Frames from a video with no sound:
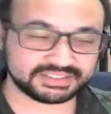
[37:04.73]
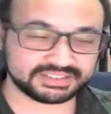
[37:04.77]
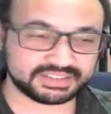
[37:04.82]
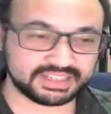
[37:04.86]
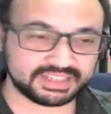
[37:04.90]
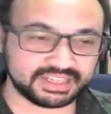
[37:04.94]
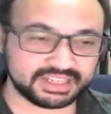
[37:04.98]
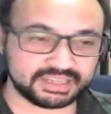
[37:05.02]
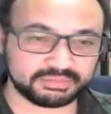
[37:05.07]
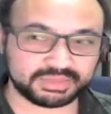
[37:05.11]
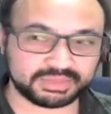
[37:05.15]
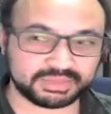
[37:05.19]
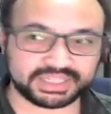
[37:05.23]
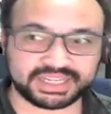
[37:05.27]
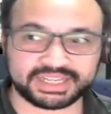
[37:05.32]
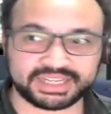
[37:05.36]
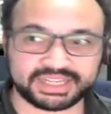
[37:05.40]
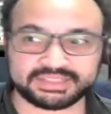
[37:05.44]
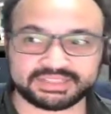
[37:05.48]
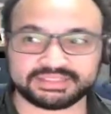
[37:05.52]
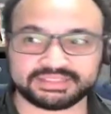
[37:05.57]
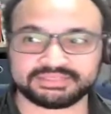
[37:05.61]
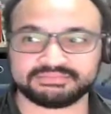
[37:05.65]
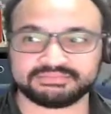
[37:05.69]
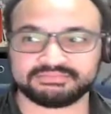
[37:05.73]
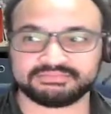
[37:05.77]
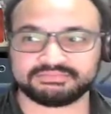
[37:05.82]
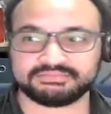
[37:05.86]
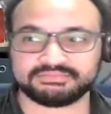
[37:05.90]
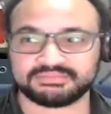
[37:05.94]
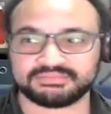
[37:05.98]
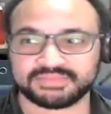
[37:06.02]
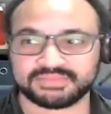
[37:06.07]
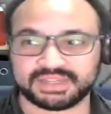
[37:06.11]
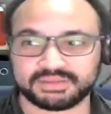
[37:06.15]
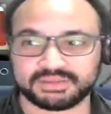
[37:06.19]
But again,
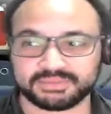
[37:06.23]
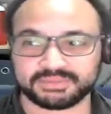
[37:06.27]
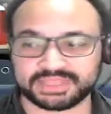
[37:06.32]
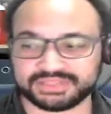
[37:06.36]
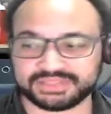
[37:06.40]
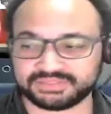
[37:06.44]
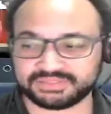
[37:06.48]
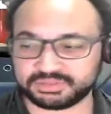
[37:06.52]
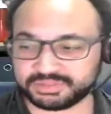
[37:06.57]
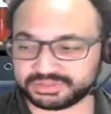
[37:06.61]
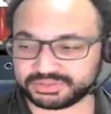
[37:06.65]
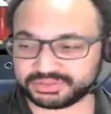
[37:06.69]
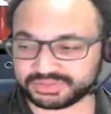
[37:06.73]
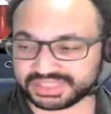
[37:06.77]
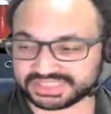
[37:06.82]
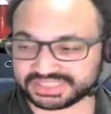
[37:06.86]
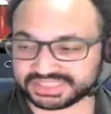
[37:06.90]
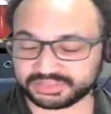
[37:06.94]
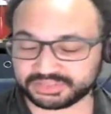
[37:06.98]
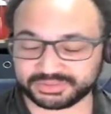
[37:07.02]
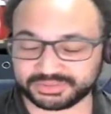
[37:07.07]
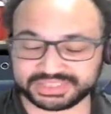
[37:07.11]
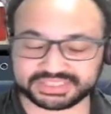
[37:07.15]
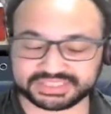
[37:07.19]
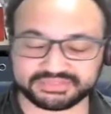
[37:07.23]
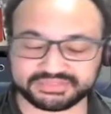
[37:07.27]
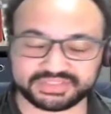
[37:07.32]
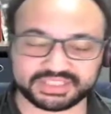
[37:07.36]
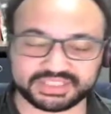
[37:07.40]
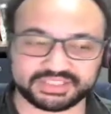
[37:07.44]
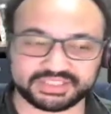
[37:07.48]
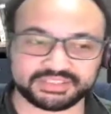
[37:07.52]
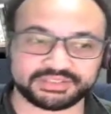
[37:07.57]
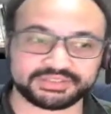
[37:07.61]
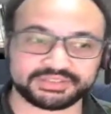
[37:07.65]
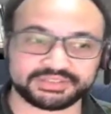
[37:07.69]
we'd have to build SOEs for
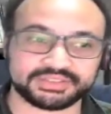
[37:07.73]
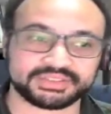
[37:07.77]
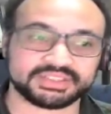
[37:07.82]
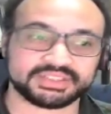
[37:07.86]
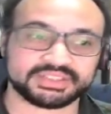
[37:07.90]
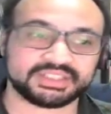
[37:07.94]
those.